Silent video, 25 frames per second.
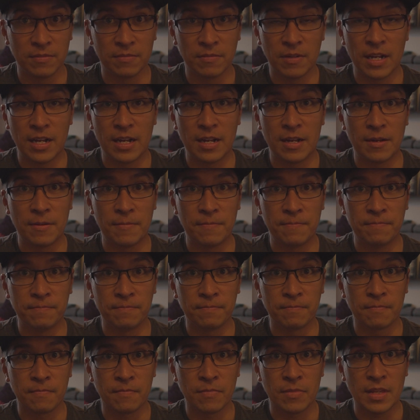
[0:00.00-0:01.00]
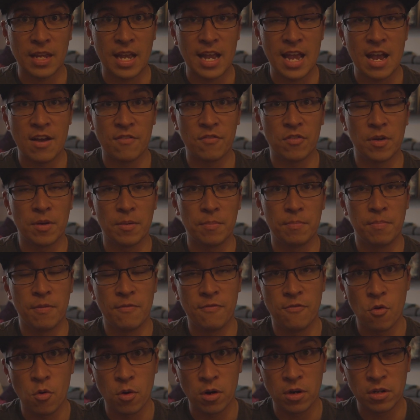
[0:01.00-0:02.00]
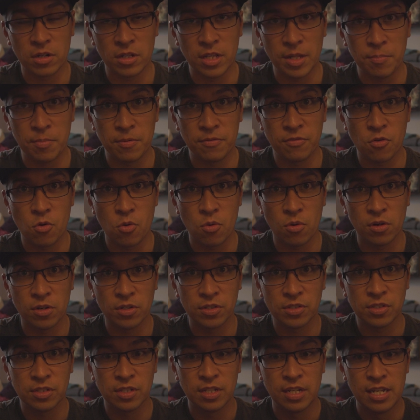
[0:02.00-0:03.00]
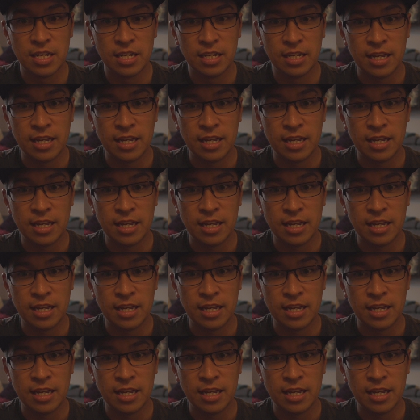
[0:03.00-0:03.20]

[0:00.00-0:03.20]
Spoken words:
I have a before clip, of course,